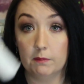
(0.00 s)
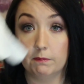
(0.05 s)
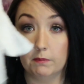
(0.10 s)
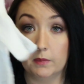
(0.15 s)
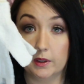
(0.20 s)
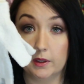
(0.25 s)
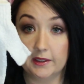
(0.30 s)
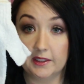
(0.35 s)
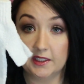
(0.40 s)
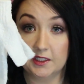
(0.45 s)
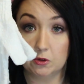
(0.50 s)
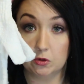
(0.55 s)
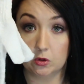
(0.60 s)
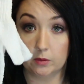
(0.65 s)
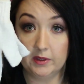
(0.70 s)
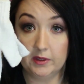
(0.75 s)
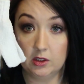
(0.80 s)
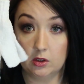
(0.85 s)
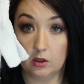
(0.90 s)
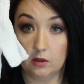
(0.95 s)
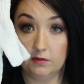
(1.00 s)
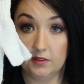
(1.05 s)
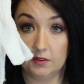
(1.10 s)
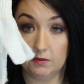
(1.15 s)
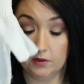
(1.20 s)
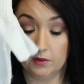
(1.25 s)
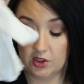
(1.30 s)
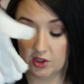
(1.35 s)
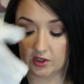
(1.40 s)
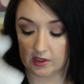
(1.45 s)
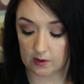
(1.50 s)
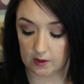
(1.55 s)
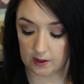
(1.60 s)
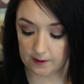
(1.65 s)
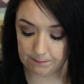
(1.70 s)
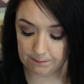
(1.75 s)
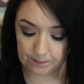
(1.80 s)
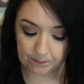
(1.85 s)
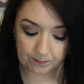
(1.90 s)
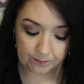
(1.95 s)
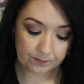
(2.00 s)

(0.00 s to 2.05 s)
My scrubby gloves for the shower